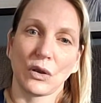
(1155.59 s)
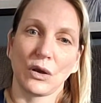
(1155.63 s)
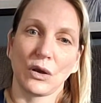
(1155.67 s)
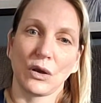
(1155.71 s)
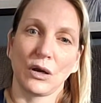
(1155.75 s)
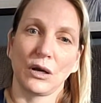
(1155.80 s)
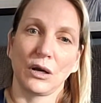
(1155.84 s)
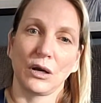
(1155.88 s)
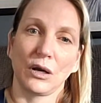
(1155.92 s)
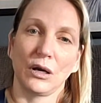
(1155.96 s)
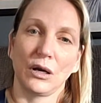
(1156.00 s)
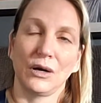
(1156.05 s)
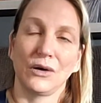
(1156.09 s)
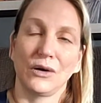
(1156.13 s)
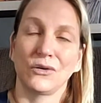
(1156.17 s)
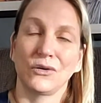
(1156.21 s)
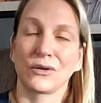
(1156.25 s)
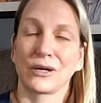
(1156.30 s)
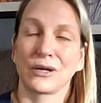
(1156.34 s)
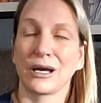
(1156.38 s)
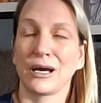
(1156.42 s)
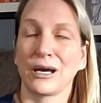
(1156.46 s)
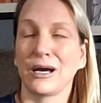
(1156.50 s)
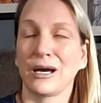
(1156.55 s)
Oh
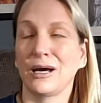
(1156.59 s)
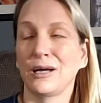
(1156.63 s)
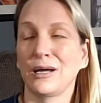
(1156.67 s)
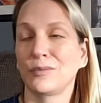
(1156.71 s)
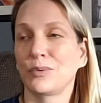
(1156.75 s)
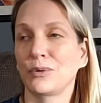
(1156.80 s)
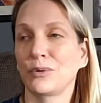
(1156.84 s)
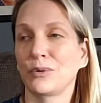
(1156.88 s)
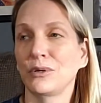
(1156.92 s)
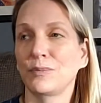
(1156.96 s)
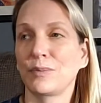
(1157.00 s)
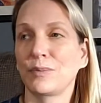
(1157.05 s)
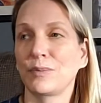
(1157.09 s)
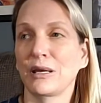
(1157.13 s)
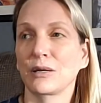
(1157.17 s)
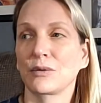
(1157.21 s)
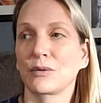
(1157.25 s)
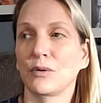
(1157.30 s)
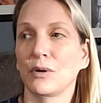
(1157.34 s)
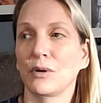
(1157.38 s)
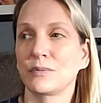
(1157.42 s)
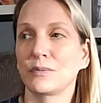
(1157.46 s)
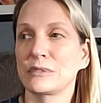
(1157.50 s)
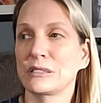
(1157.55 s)
God,
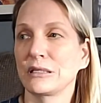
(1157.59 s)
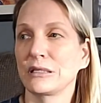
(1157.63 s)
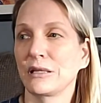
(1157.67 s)
pre-bankruptcy.